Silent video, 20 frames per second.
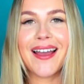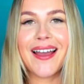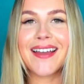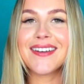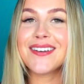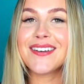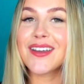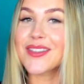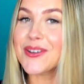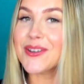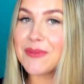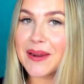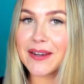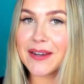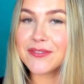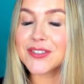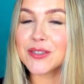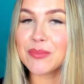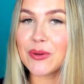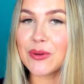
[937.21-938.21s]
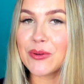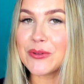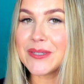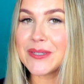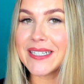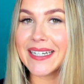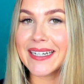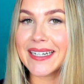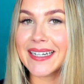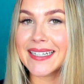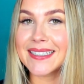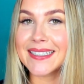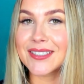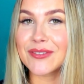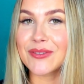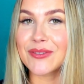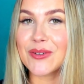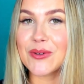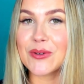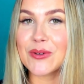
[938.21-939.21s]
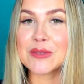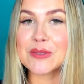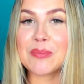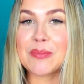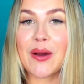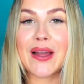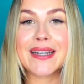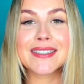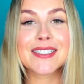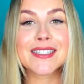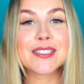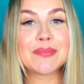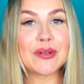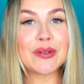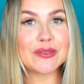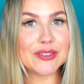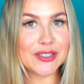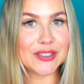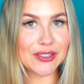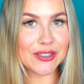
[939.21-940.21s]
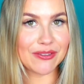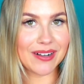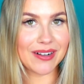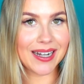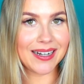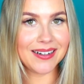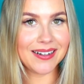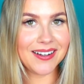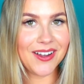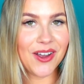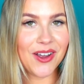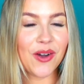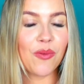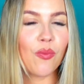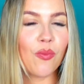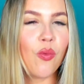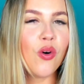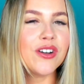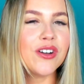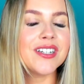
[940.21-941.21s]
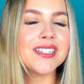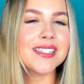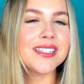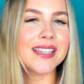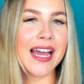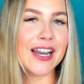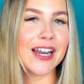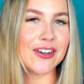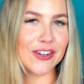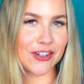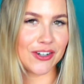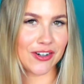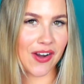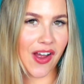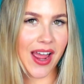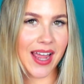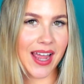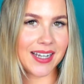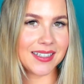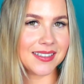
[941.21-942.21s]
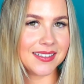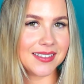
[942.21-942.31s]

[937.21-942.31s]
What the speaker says: Another way of supporting is, of course, by sponsoring. What does that look like?